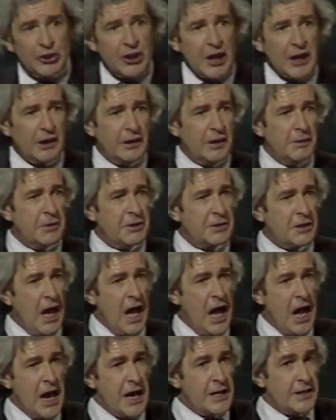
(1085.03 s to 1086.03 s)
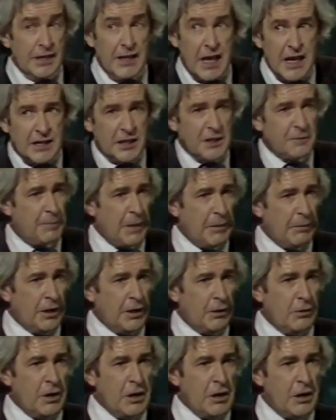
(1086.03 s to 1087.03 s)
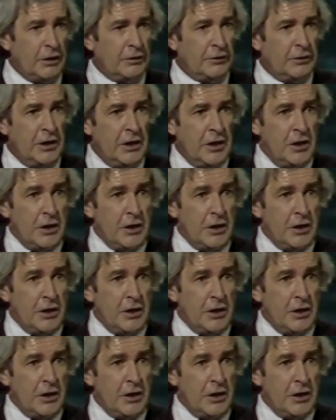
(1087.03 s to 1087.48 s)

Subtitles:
Jekyll to Mr. Hyde, the nicest people in the world.